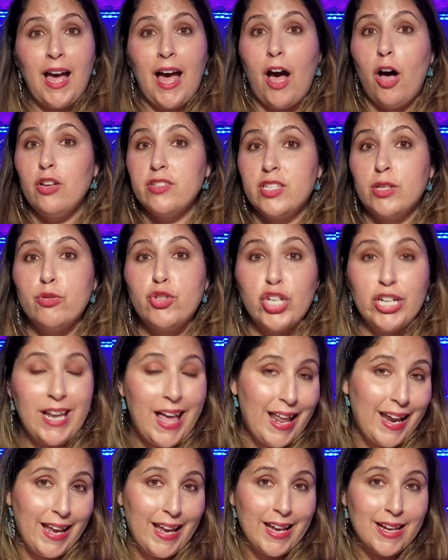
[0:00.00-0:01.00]
also
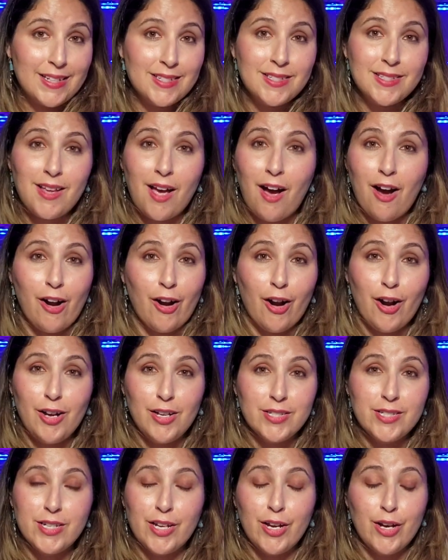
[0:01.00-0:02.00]
genetics, are
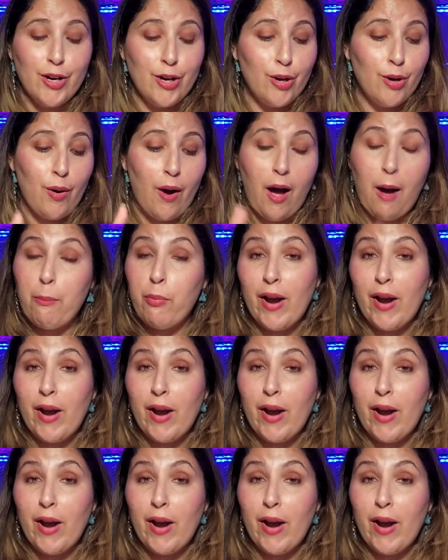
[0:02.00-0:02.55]
also